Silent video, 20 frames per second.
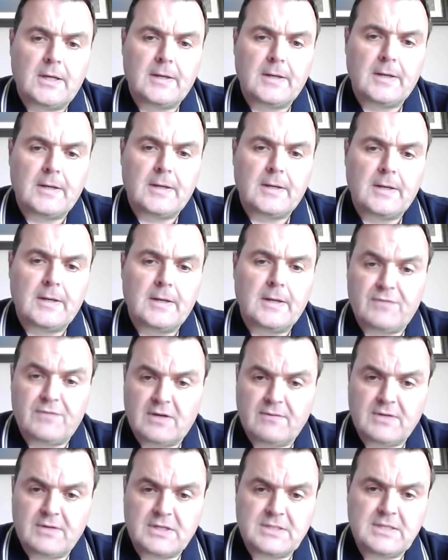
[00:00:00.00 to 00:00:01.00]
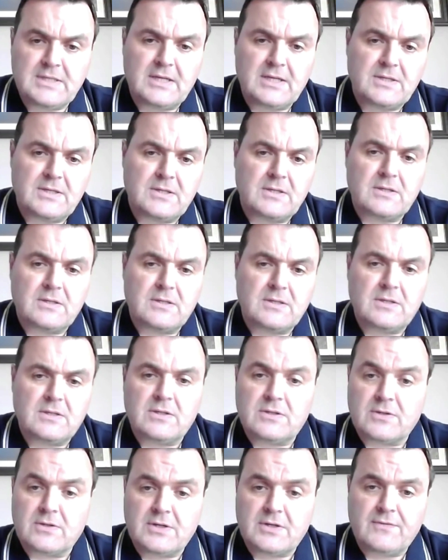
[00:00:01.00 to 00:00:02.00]
We've now extended it to the
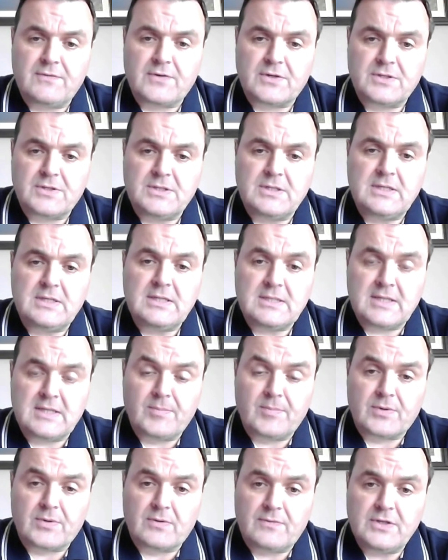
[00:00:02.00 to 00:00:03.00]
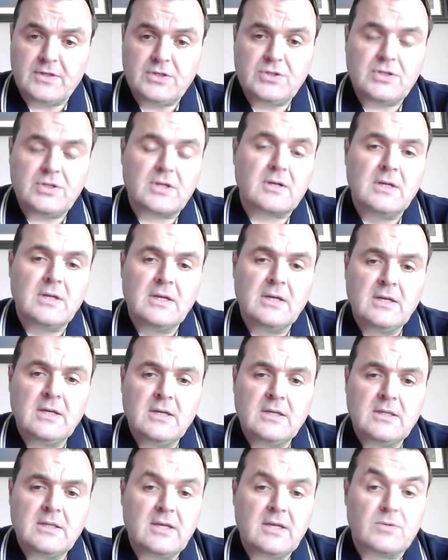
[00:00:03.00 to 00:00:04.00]
31st of December of this year.
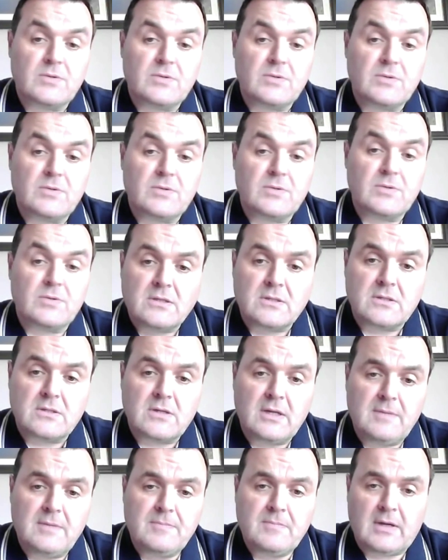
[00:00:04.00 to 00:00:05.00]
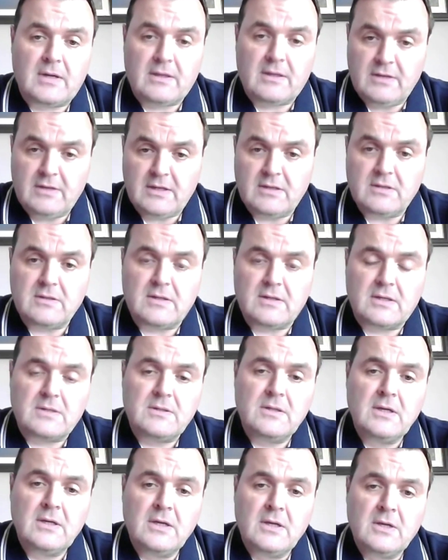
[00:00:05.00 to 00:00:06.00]
That was unnecessary. I think that
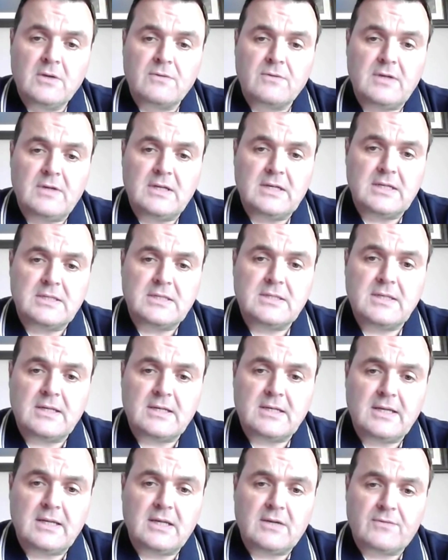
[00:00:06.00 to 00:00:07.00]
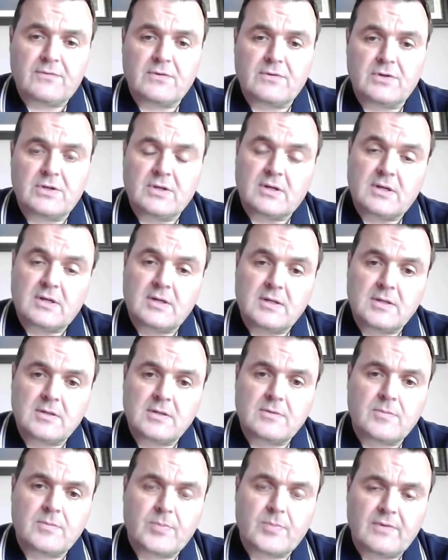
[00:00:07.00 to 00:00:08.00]
realistically, if we're to
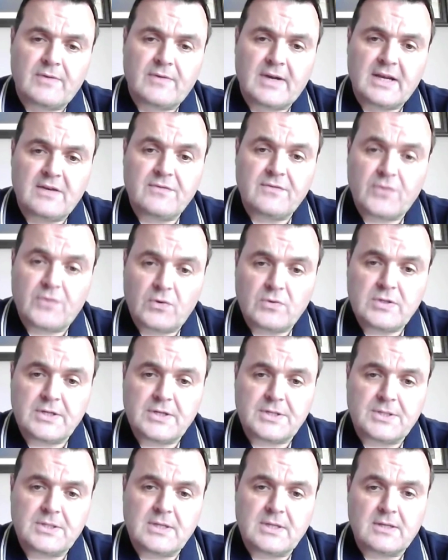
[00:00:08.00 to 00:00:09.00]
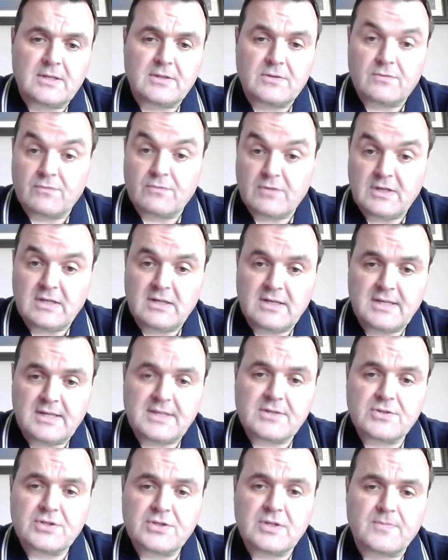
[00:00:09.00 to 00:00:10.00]
provide focus and real
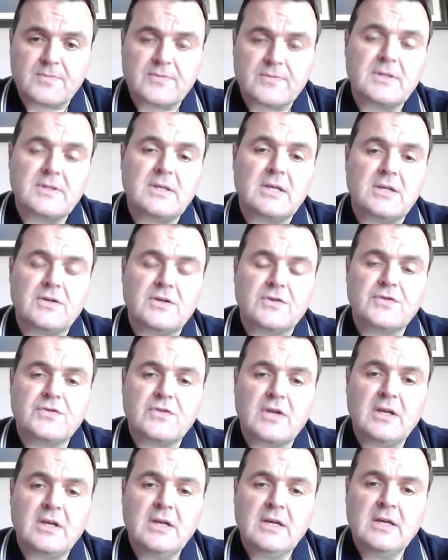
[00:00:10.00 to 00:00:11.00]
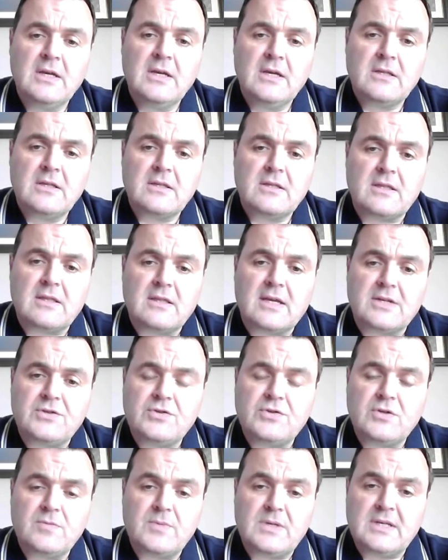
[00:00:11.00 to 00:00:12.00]
leadership for the industry, that
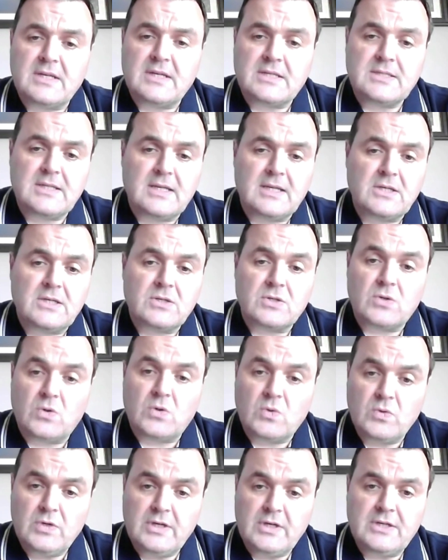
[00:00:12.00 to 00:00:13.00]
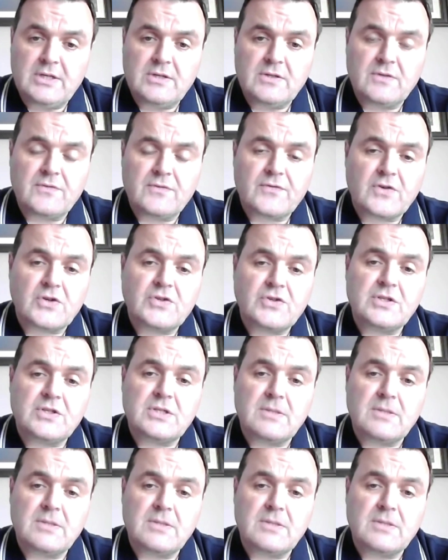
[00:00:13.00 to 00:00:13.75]
should have been extended only to the 1st of